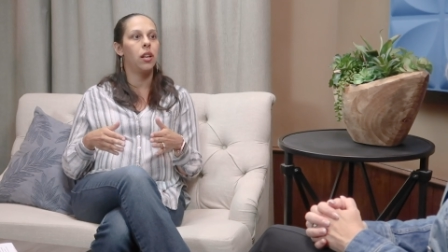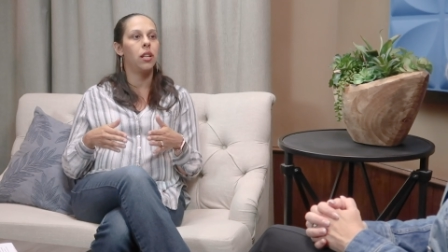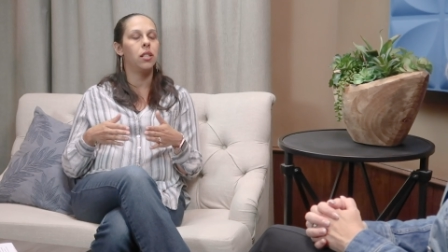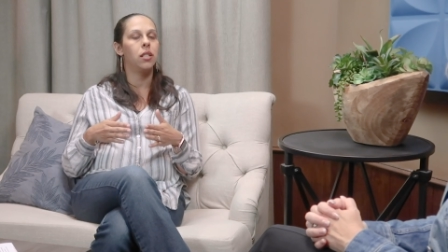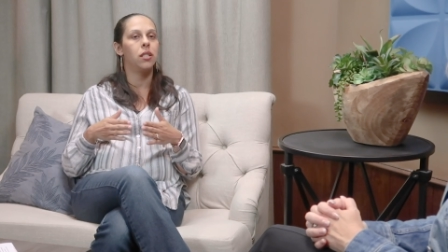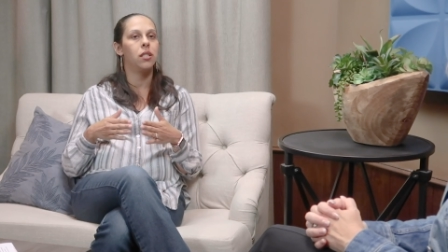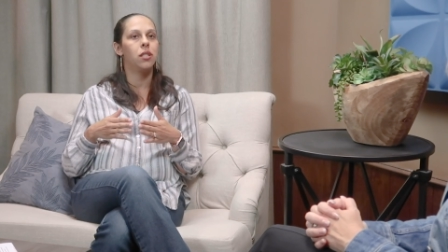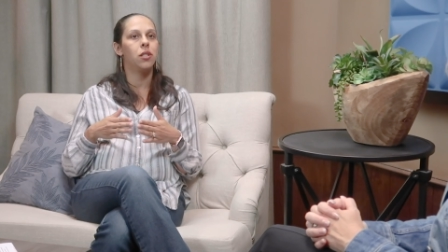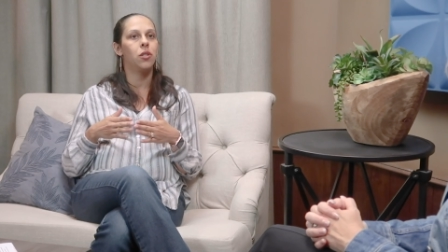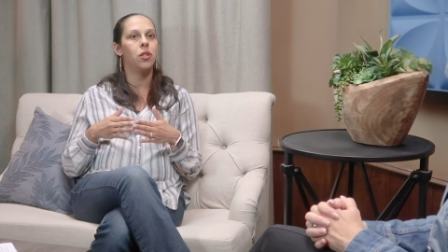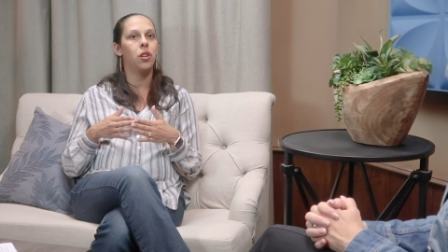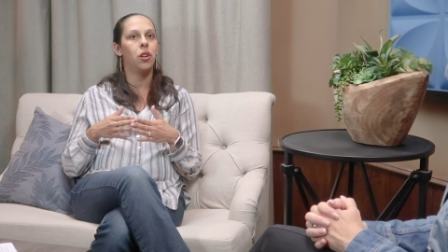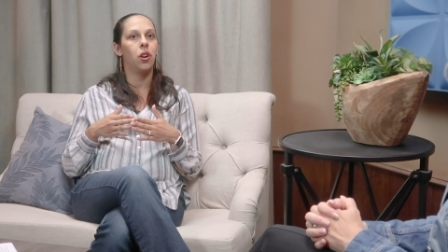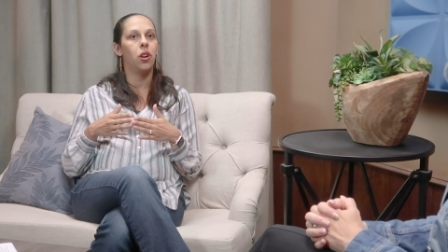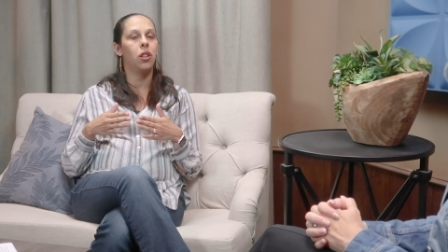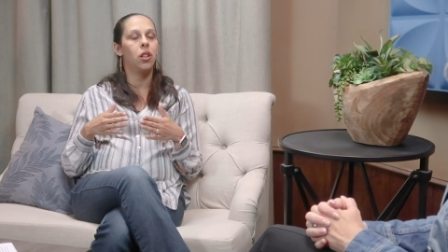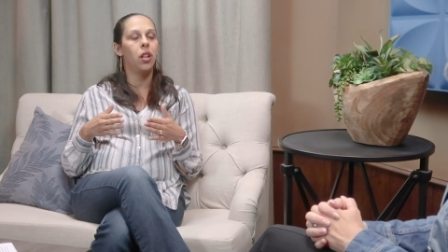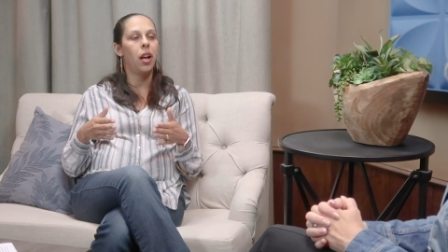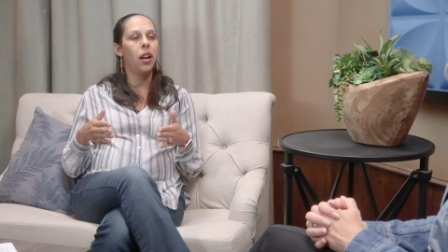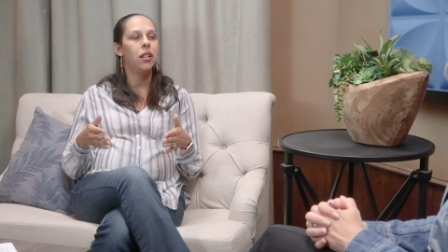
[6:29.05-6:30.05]
And so there
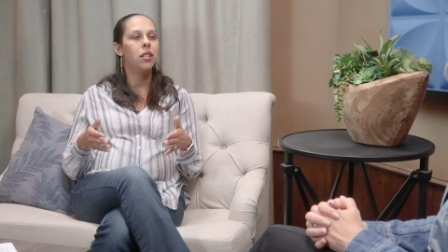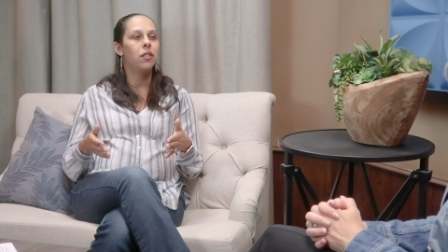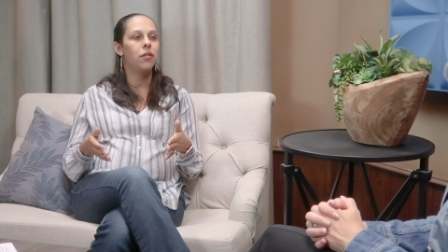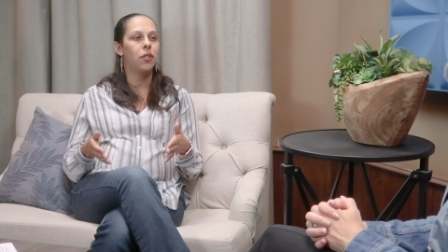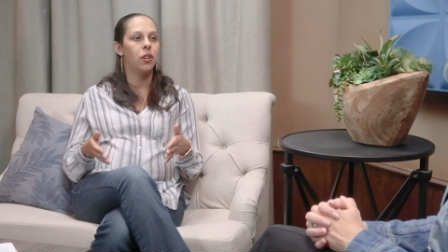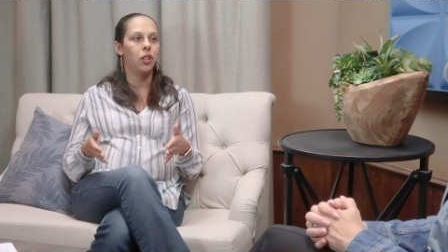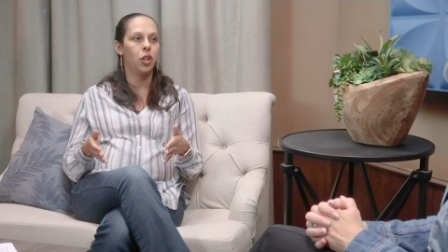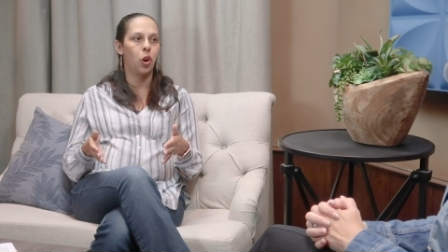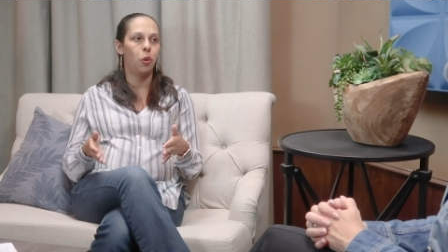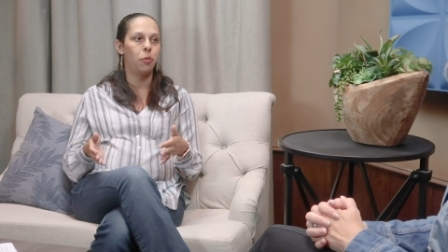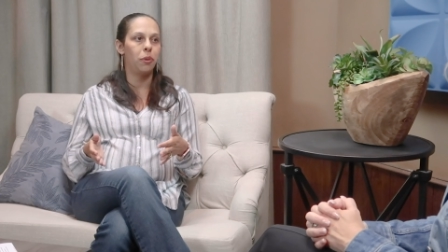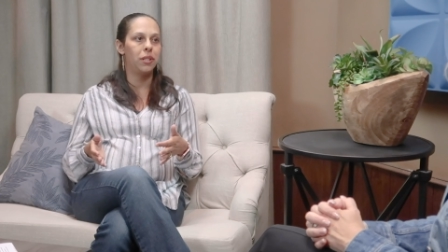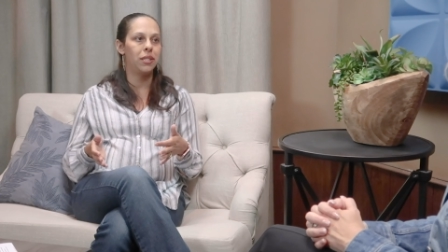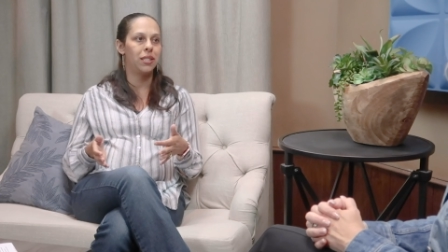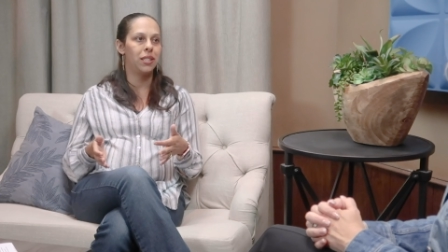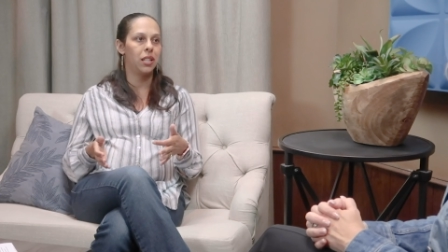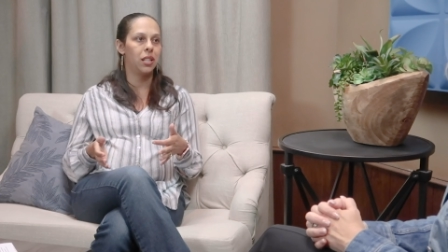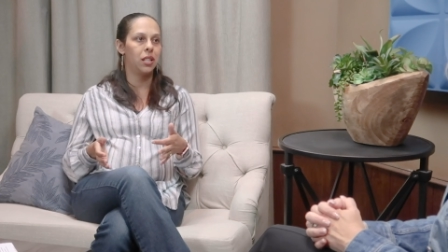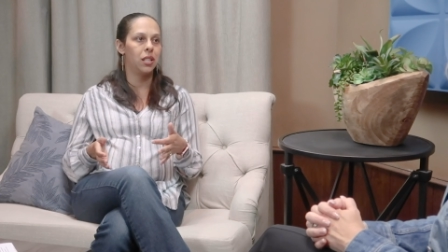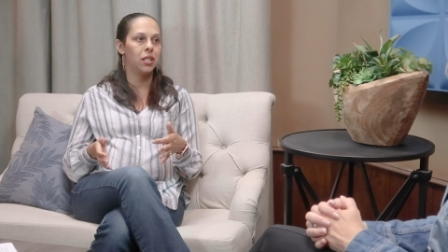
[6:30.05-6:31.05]
are a lot of different coping
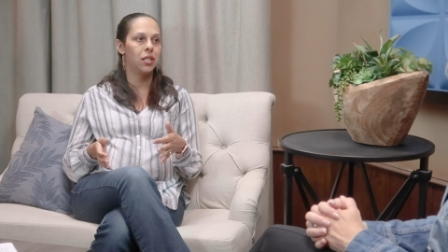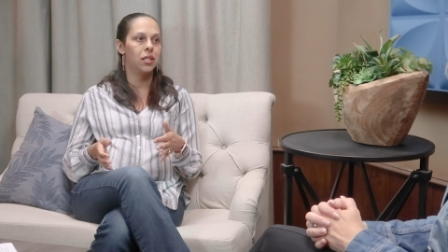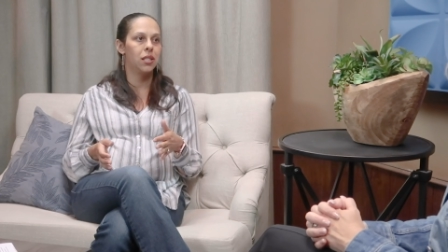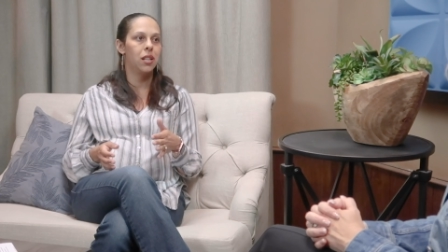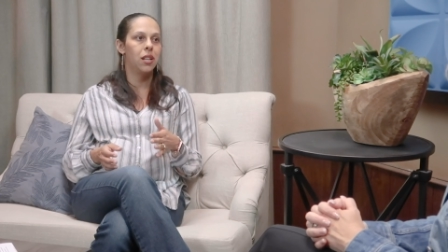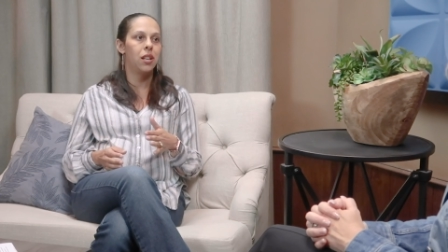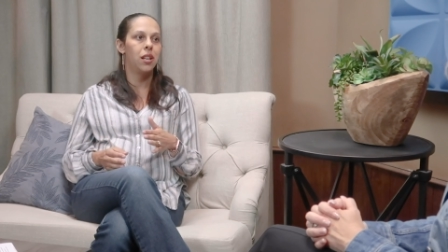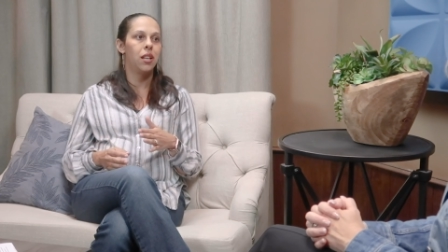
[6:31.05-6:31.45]
skills